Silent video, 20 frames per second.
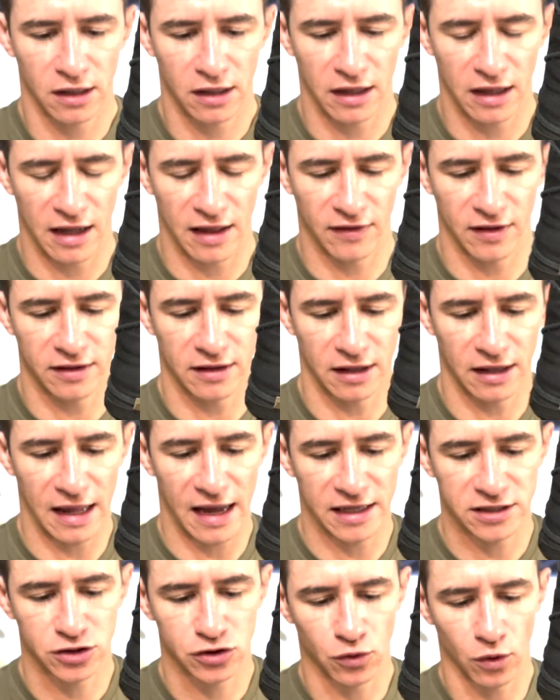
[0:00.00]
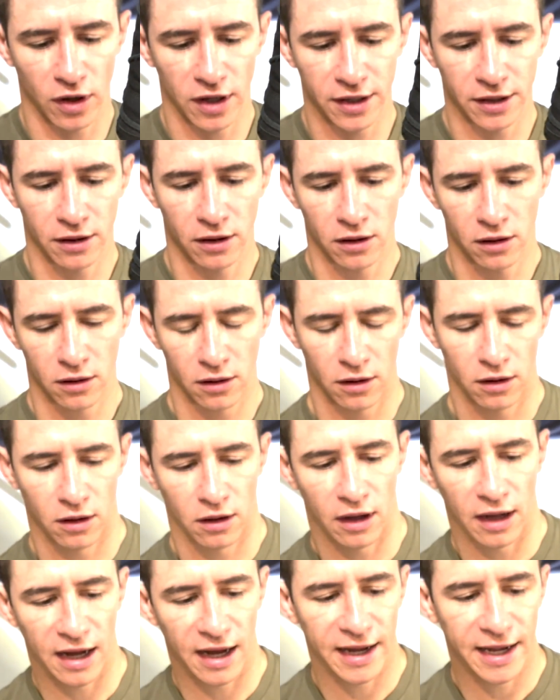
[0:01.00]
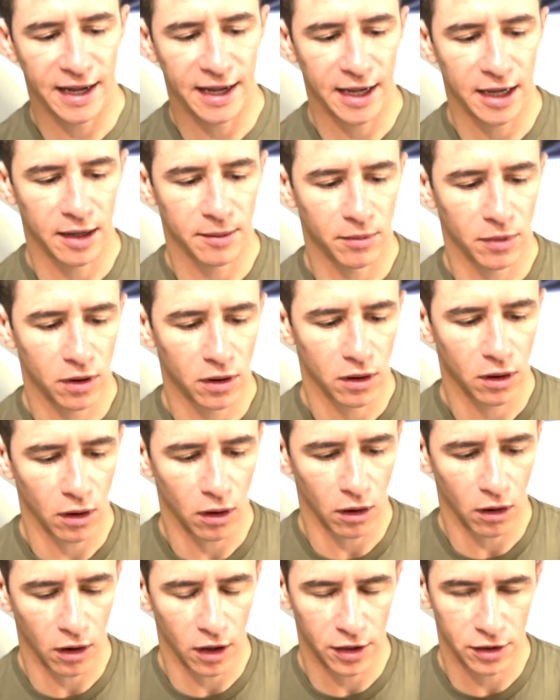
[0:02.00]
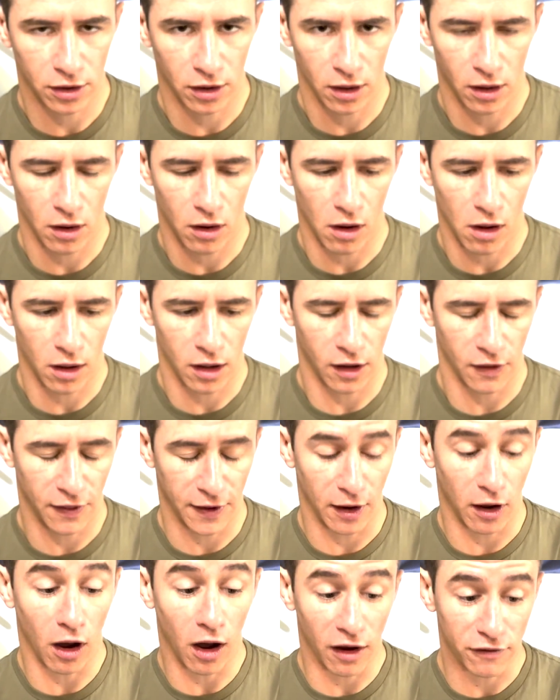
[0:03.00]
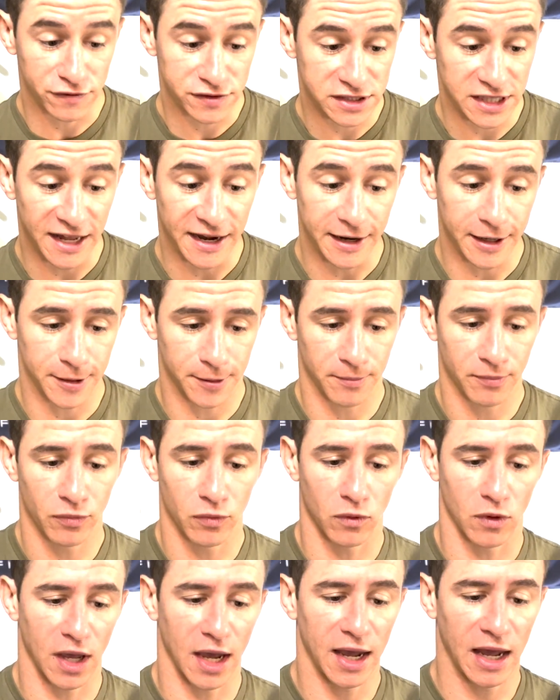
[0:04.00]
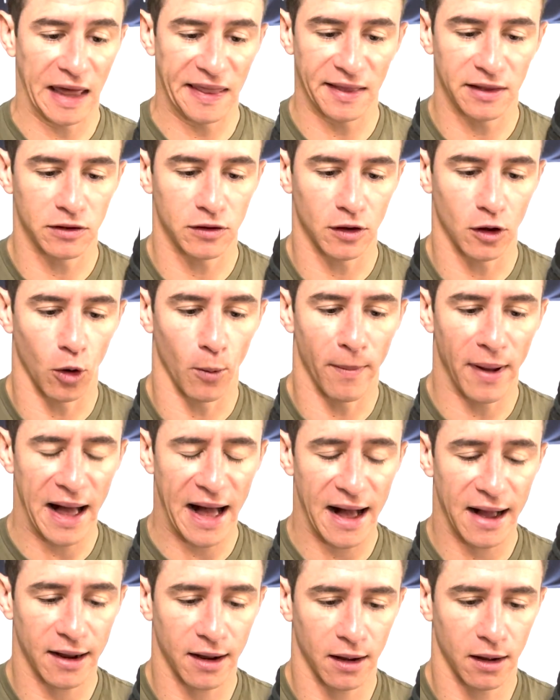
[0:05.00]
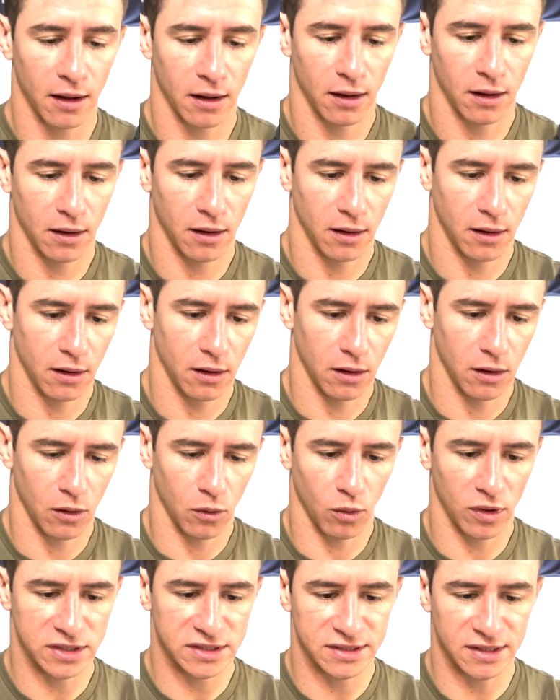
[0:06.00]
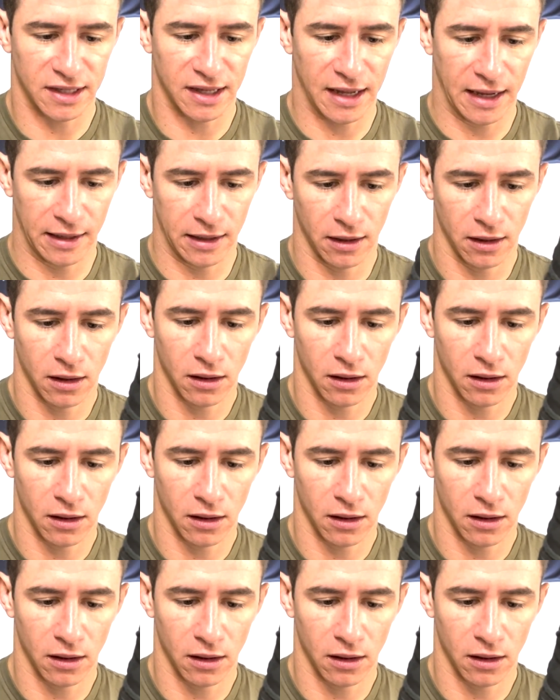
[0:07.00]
and then the last one I am on the off setting. Okay, and then to go back, once again,